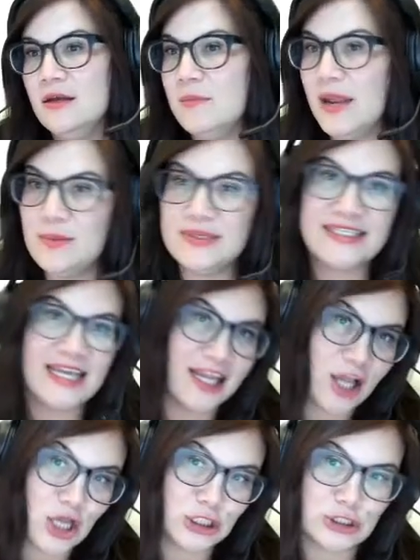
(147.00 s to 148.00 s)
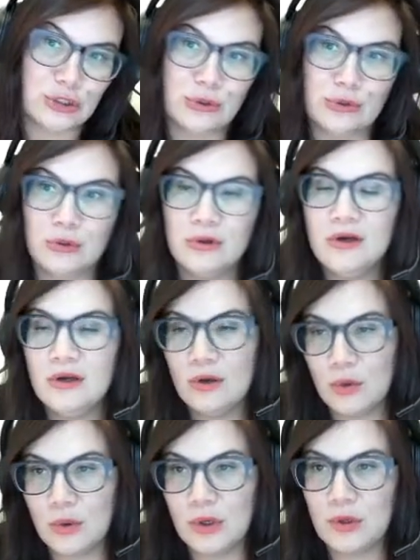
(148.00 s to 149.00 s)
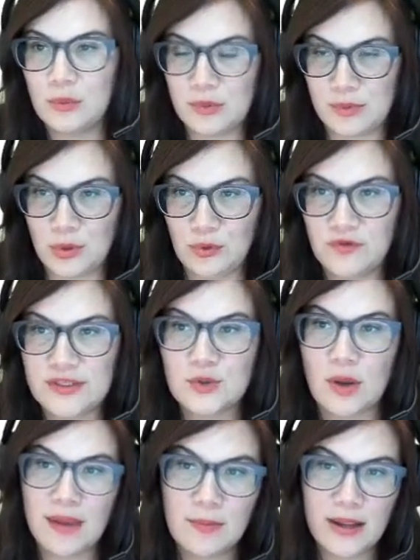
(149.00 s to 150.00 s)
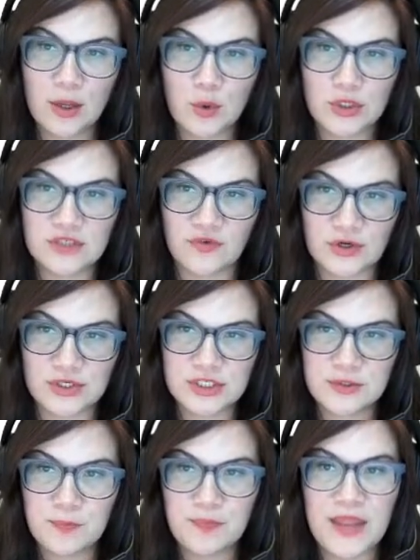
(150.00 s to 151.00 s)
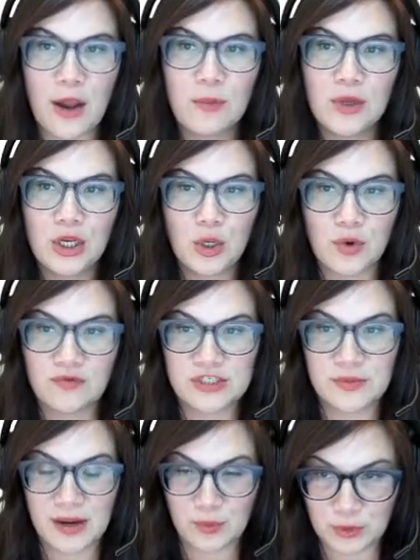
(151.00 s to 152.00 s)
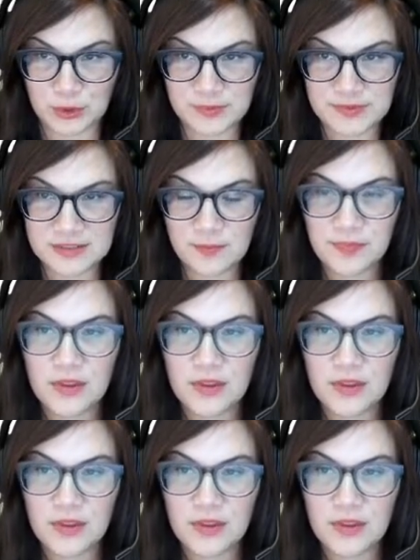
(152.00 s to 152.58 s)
made a mistake, undo, or remove. So I made my course first. Now I'm going to go over to my rooms.